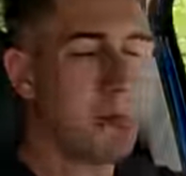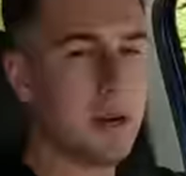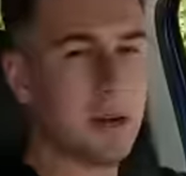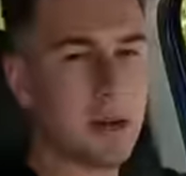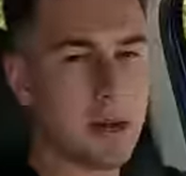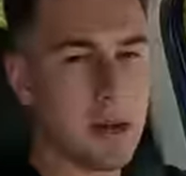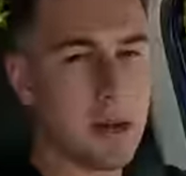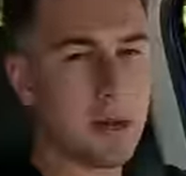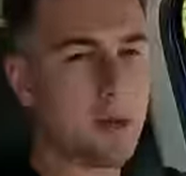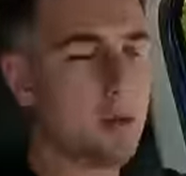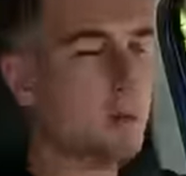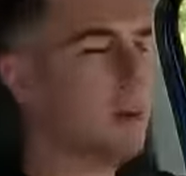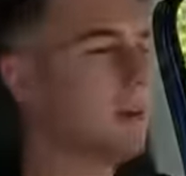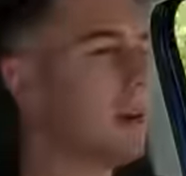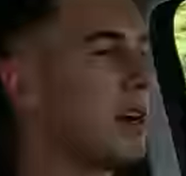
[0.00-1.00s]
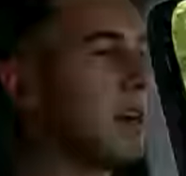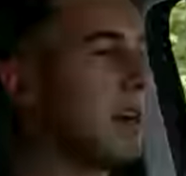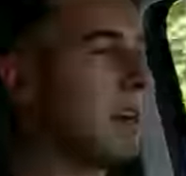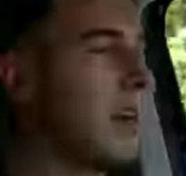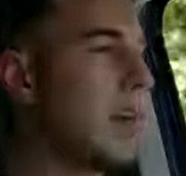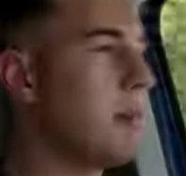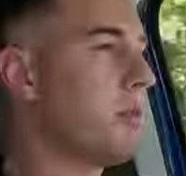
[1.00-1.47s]
here on out, I will be rating
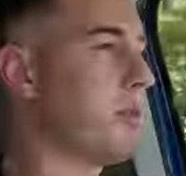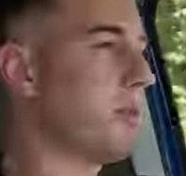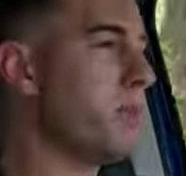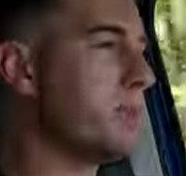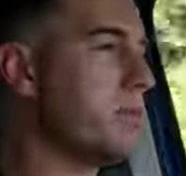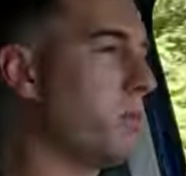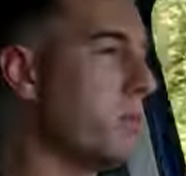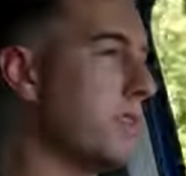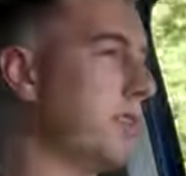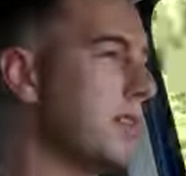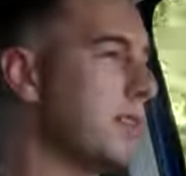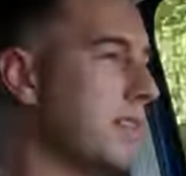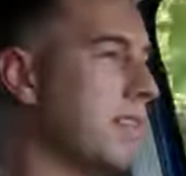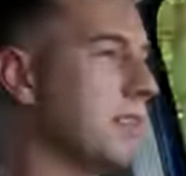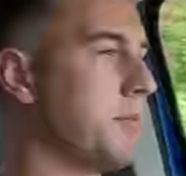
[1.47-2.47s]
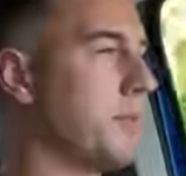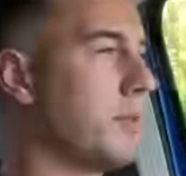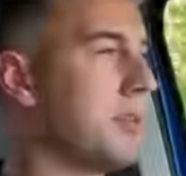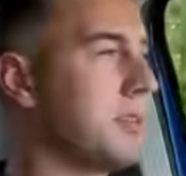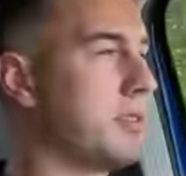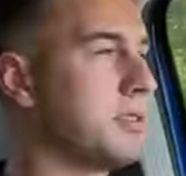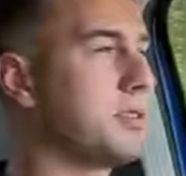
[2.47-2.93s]
cabin noise with this decibel
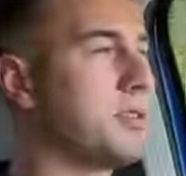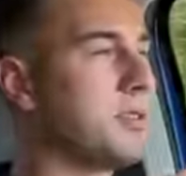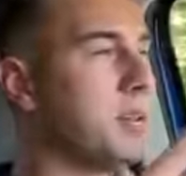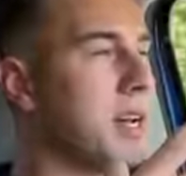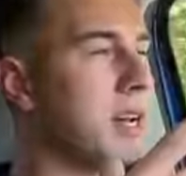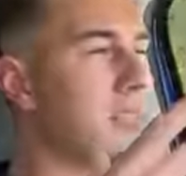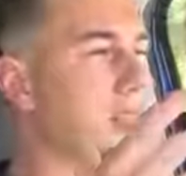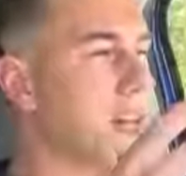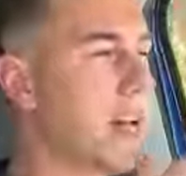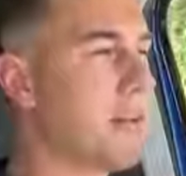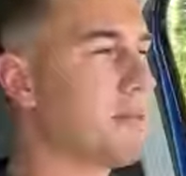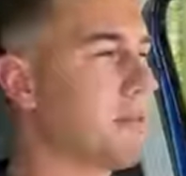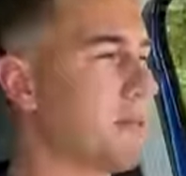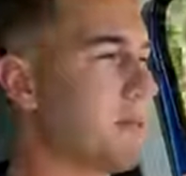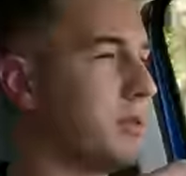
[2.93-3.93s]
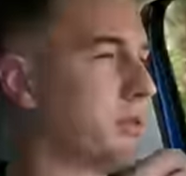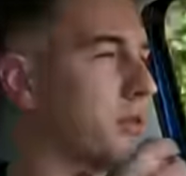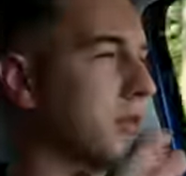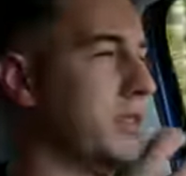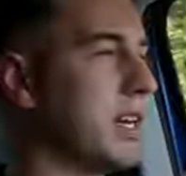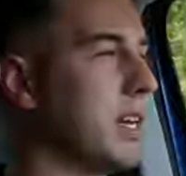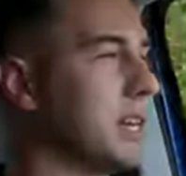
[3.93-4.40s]
reader so you guys have some sort
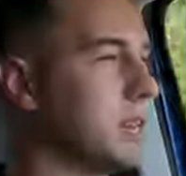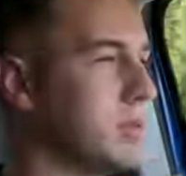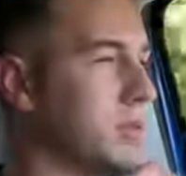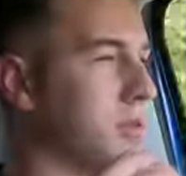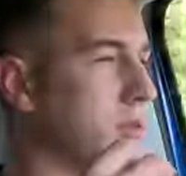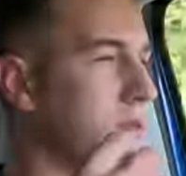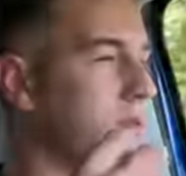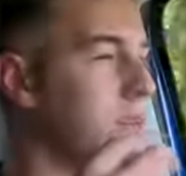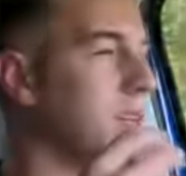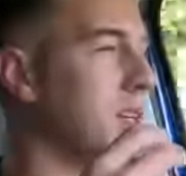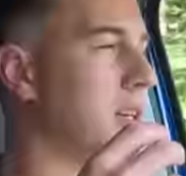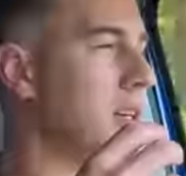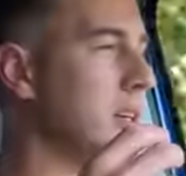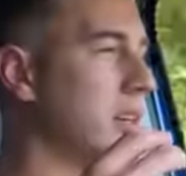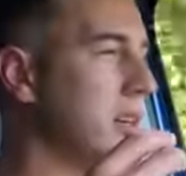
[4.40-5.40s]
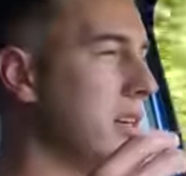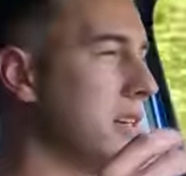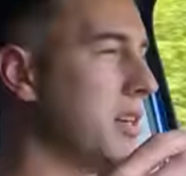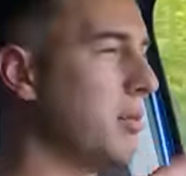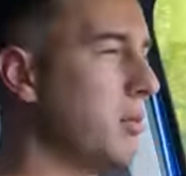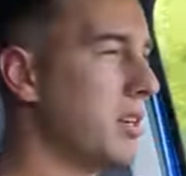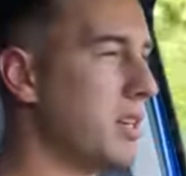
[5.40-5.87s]
of tangible uh,
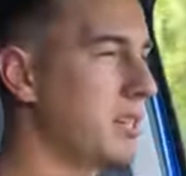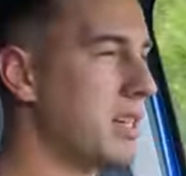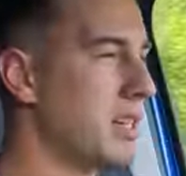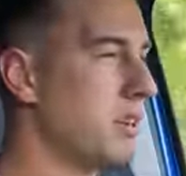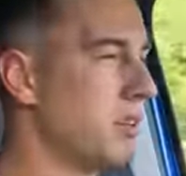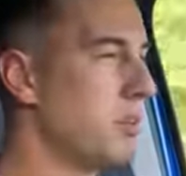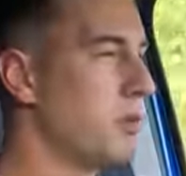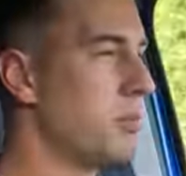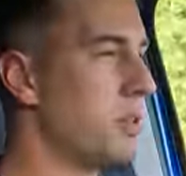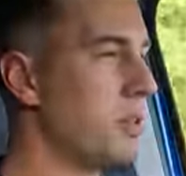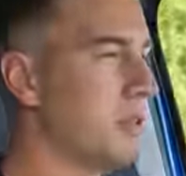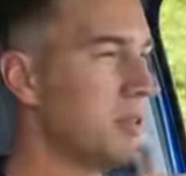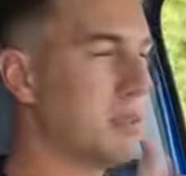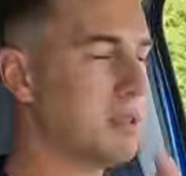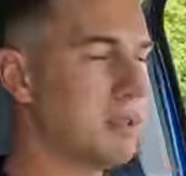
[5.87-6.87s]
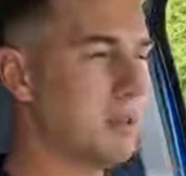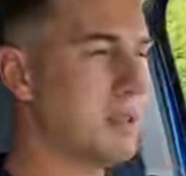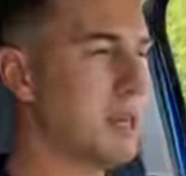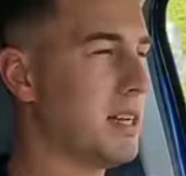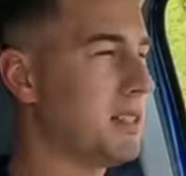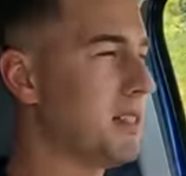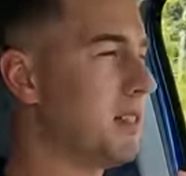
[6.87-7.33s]
number to take home. And you can also
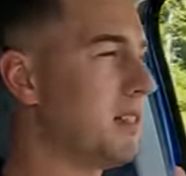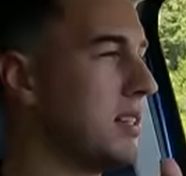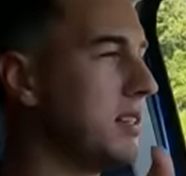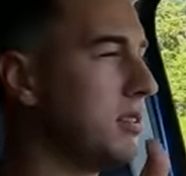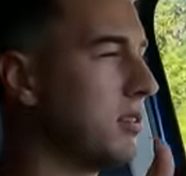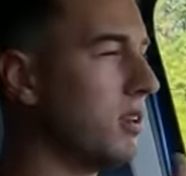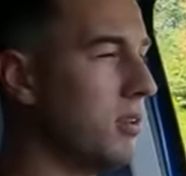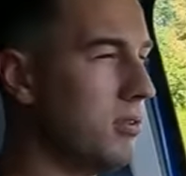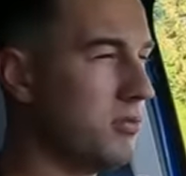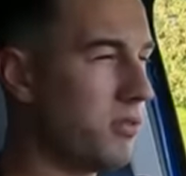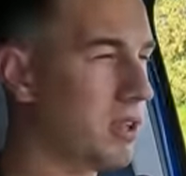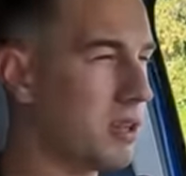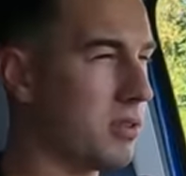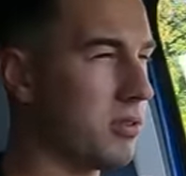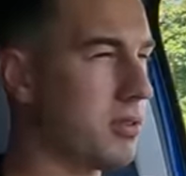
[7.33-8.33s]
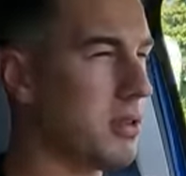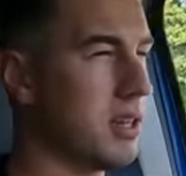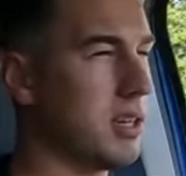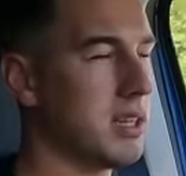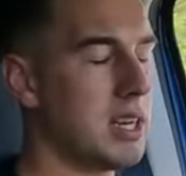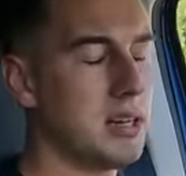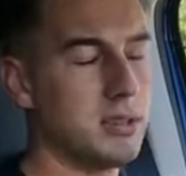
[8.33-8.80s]
test it in your own vehicle. You
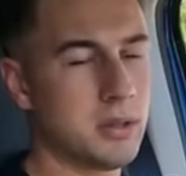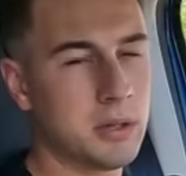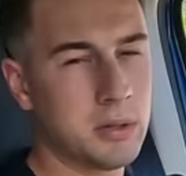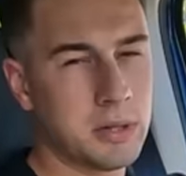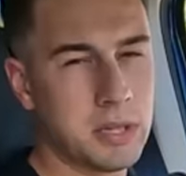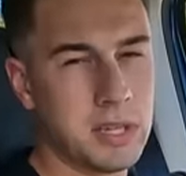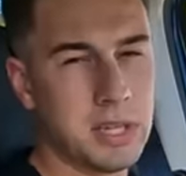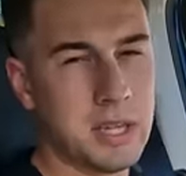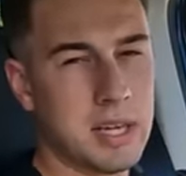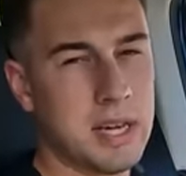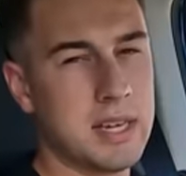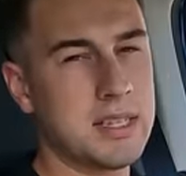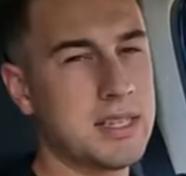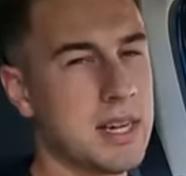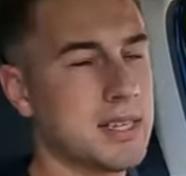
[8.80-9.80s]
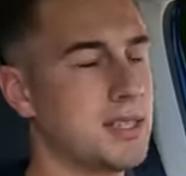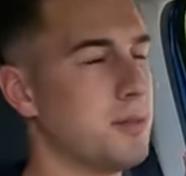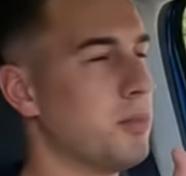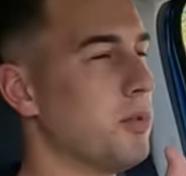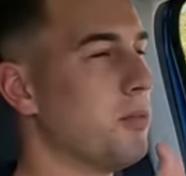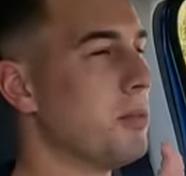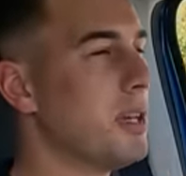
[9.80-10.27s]
can download a
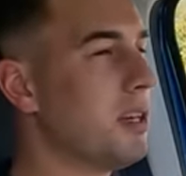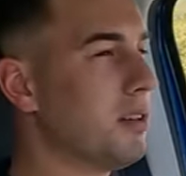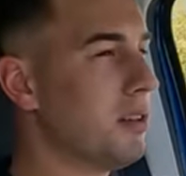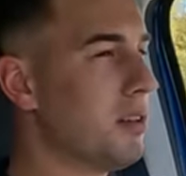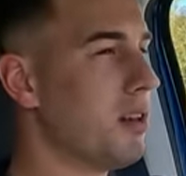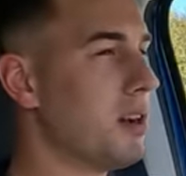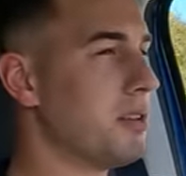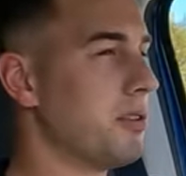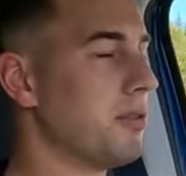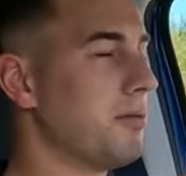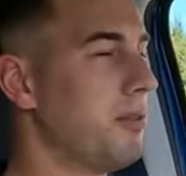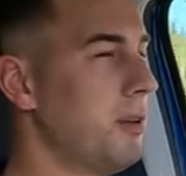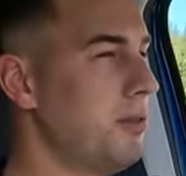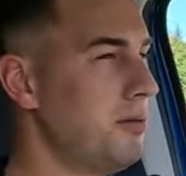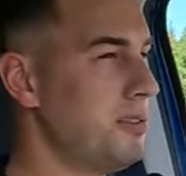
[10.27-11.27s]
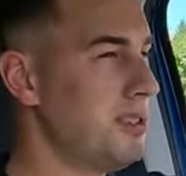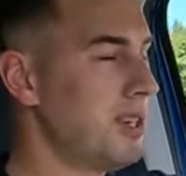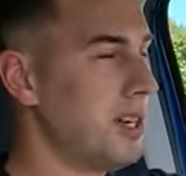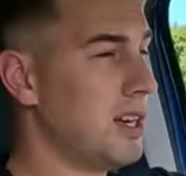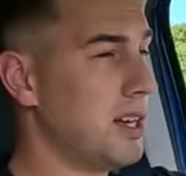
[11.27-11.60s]
decibel meter on your phones.